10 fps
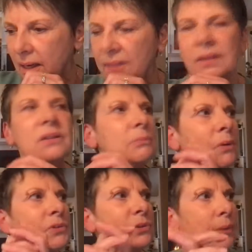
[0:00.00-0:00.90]
I think the
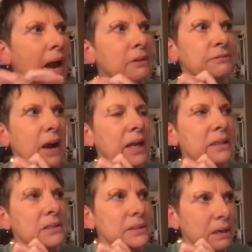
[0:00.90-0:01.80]
most
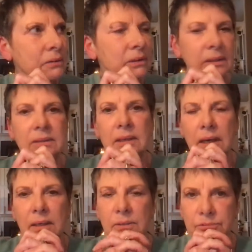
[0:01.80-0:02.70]
gratifying endeavor
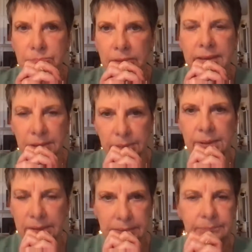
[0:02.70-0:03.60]
of my
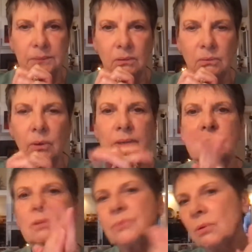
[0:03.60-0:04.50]
career
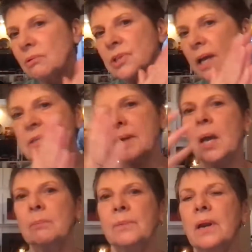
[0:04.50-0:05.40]
was the vocal jazz
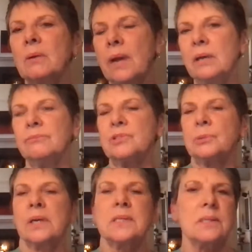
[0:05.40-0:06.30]
camp that I ran for
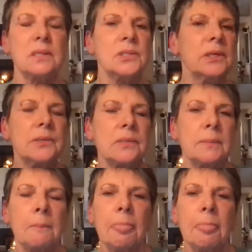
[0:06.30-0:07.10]
26 years.